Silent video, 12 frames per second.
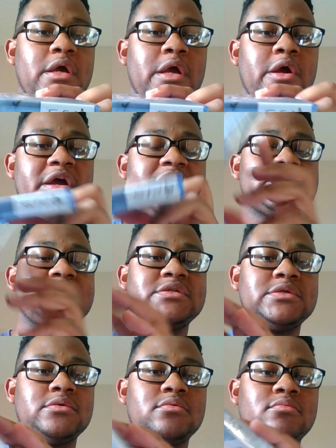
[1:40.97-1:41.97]
here
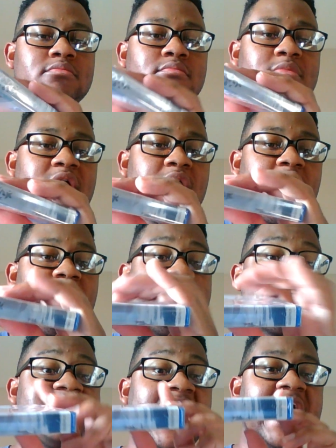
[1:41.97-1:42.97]
is
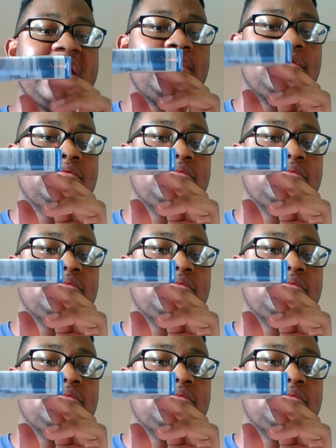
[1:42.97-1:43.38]
the side.